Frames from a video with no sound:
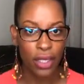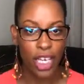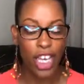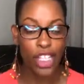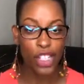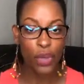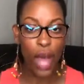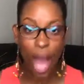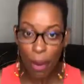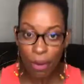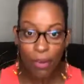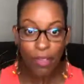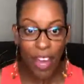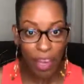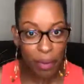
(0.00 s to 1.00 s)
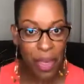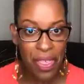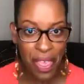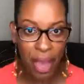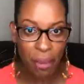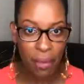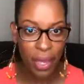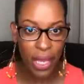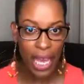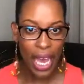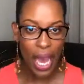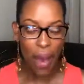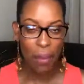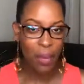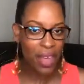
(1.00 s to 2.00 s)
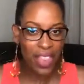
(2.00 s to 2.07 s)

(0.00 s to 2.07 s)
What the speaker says: And so I would fight with them, but